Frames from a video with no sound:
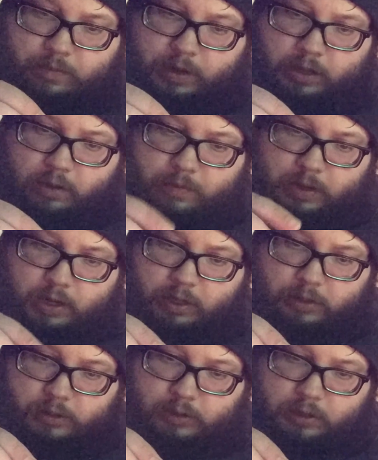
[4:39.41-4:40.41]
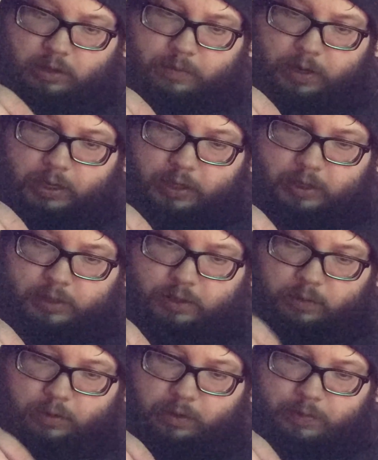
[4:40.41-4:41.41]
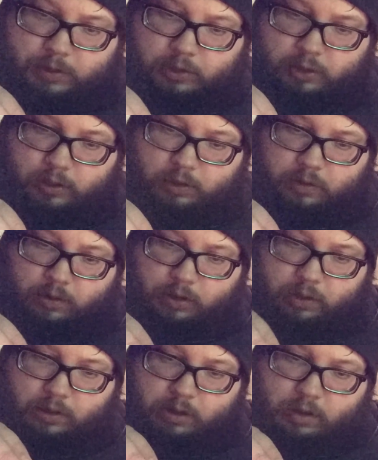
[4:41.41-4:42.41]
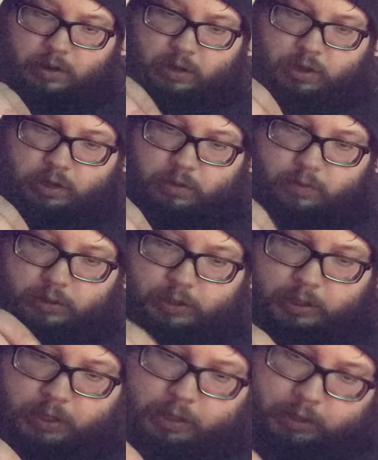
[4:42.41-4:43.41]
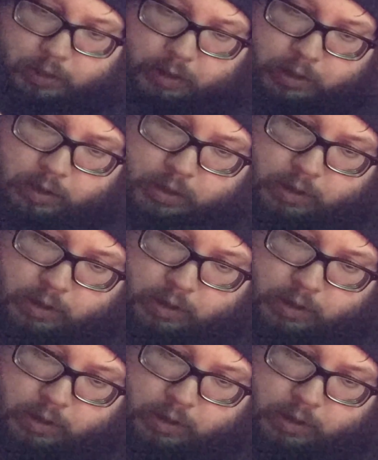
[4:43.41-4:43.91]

mainly because it's going to make it easier when you position the coil. So we're just going to kind of